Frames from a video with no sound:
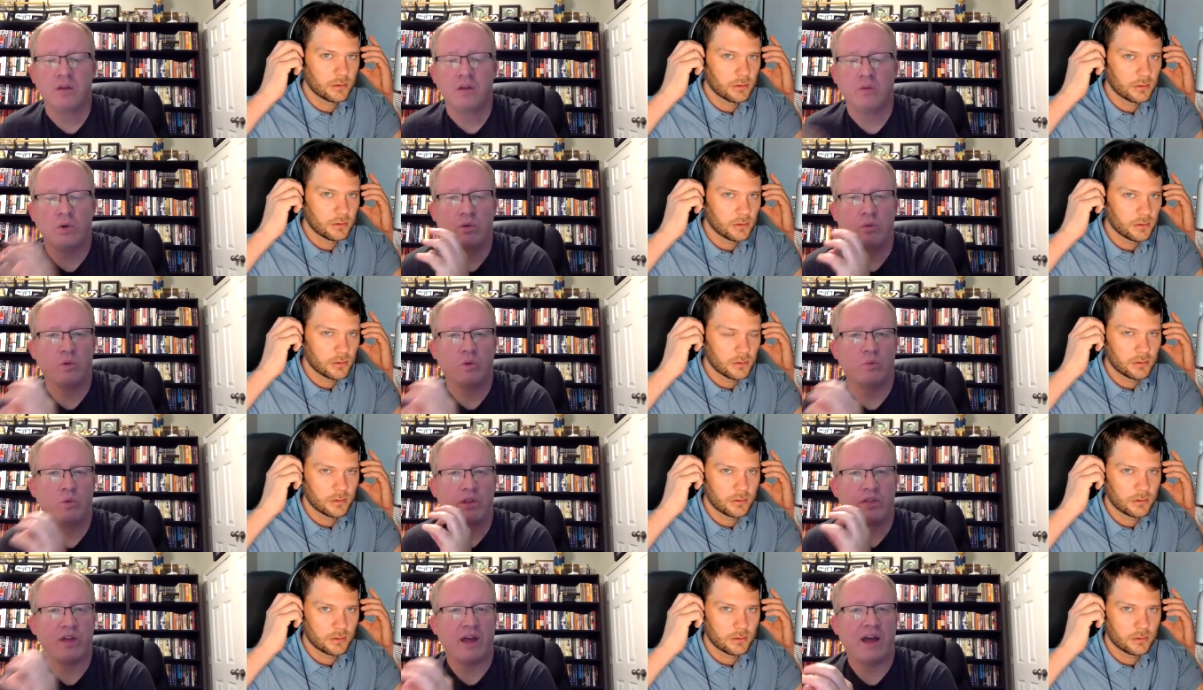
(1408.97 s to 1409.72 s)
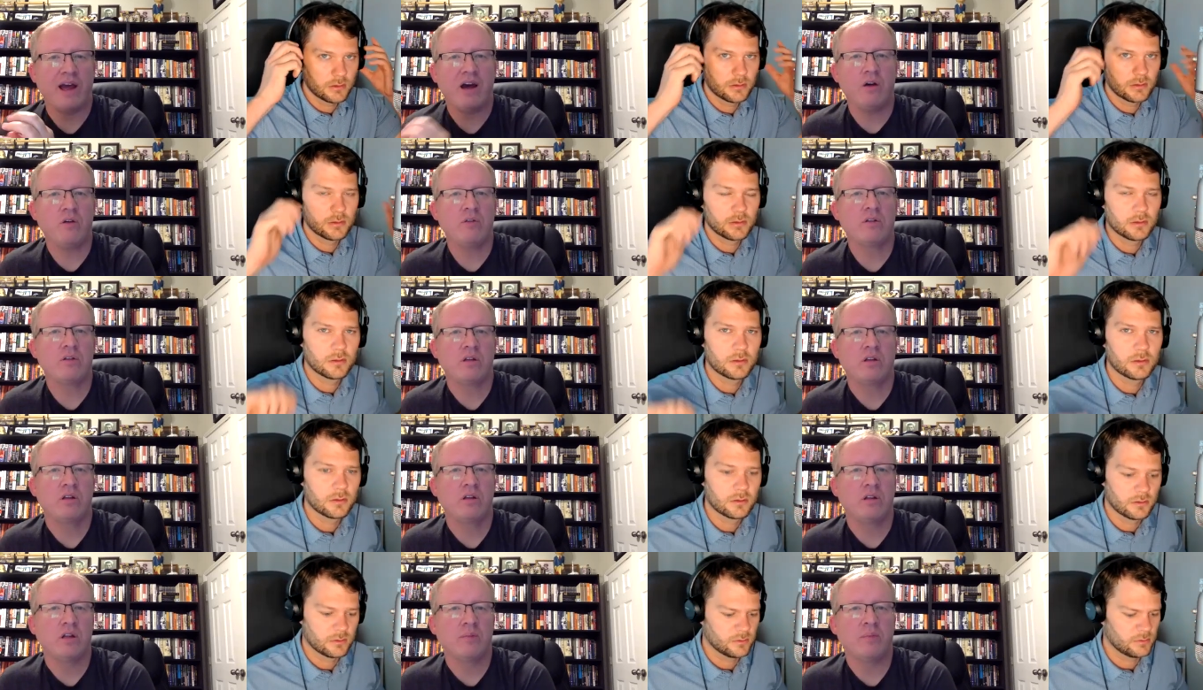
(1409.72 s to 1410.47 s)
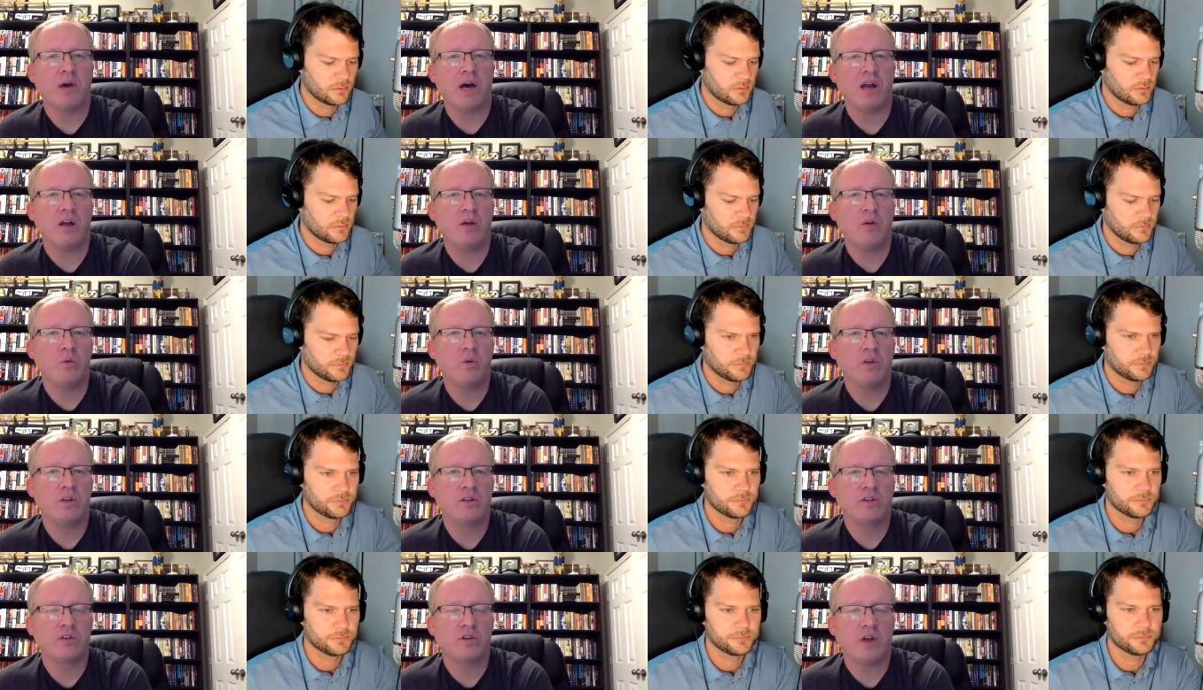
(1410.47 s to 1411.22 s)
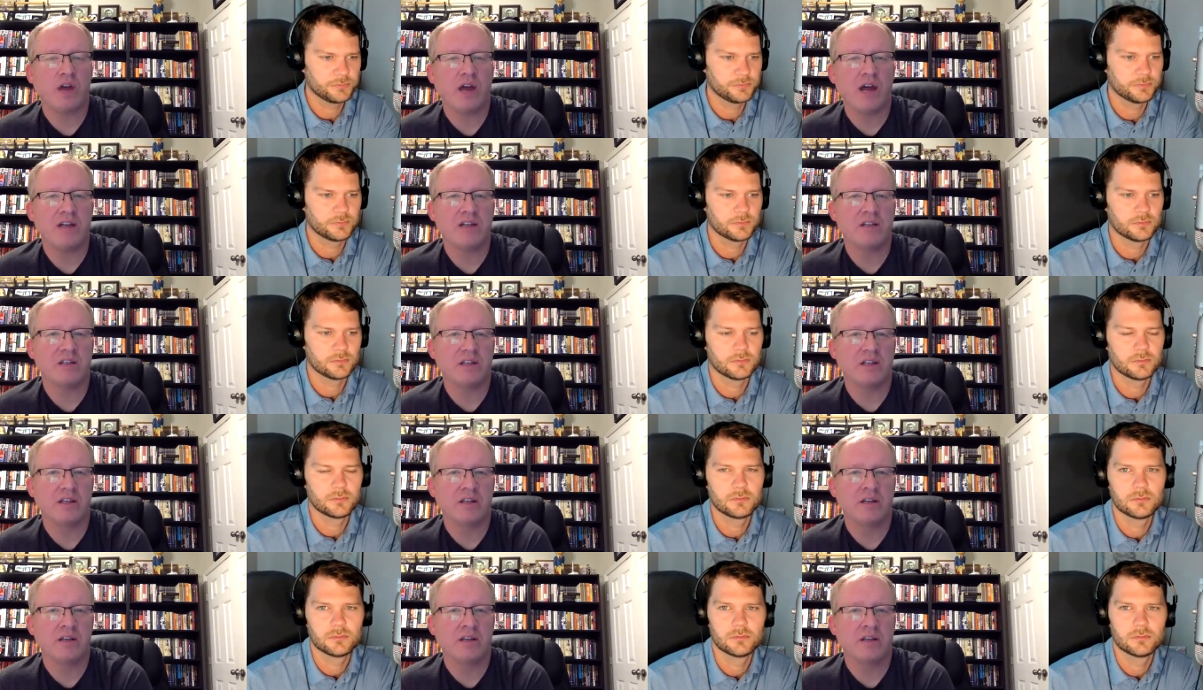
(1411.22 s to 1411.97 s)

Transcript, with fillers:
Speaker 1: without Apollo One tragedy,